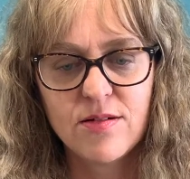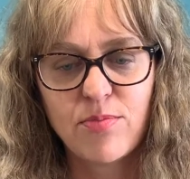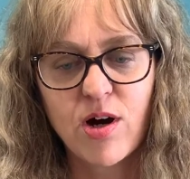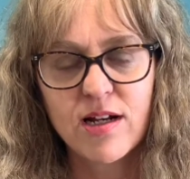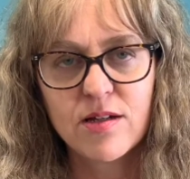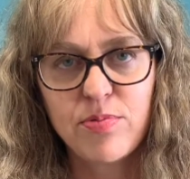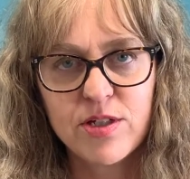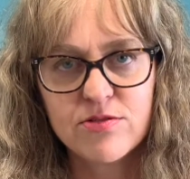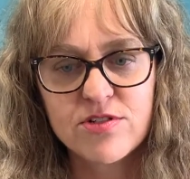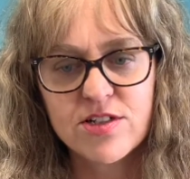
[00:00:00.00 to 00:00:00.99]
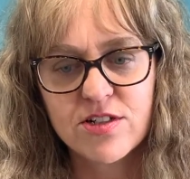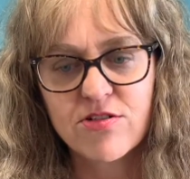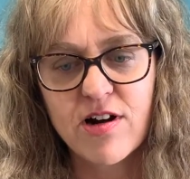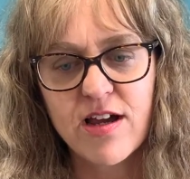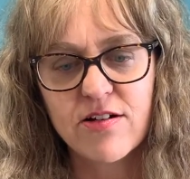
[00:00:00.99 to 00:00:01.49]
Pilate appealed to the
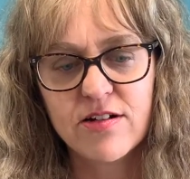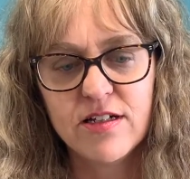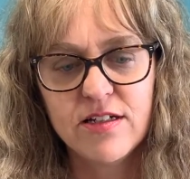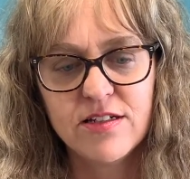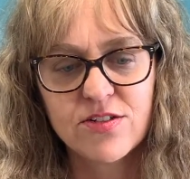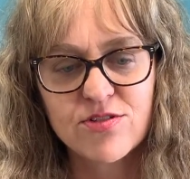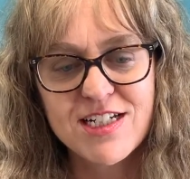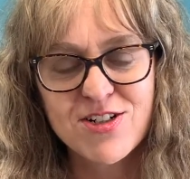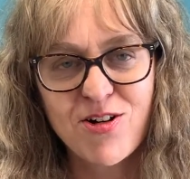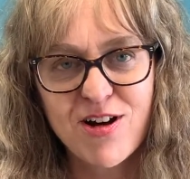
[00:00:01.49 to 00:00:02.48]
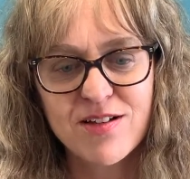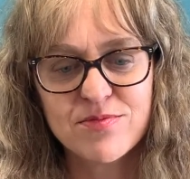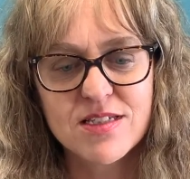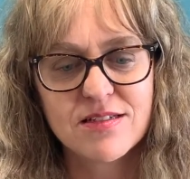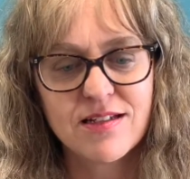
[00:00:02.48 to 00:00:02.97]
crowd 3
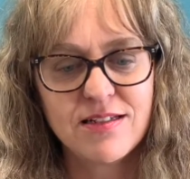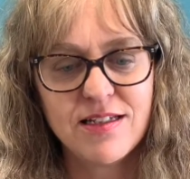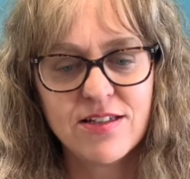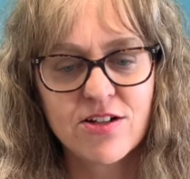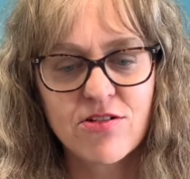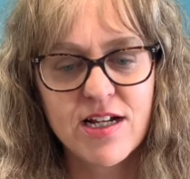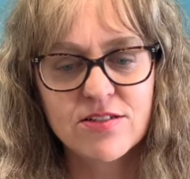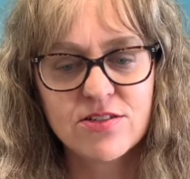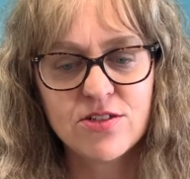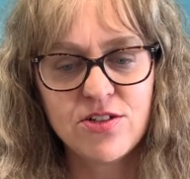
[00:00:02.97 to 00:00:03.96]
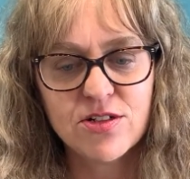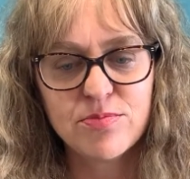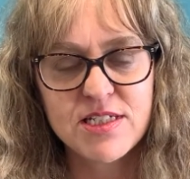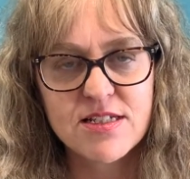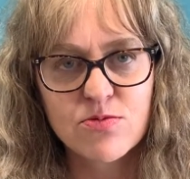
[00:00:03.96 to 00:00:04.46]
times, and yet the crowd could not
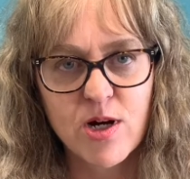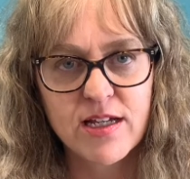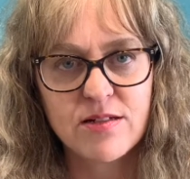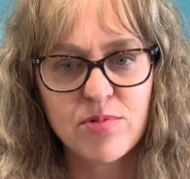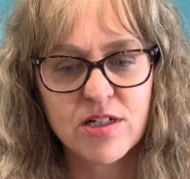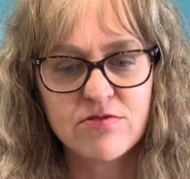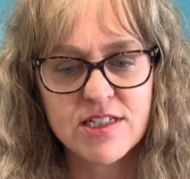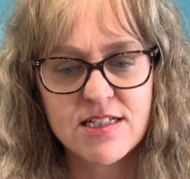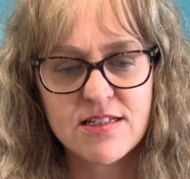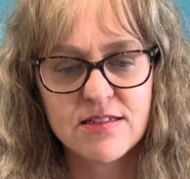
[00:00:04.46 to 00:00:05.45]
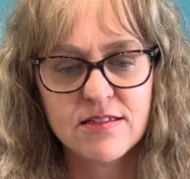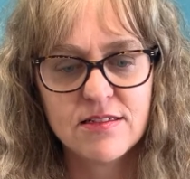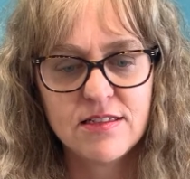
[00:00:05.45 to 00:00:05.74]
be swayed by reason.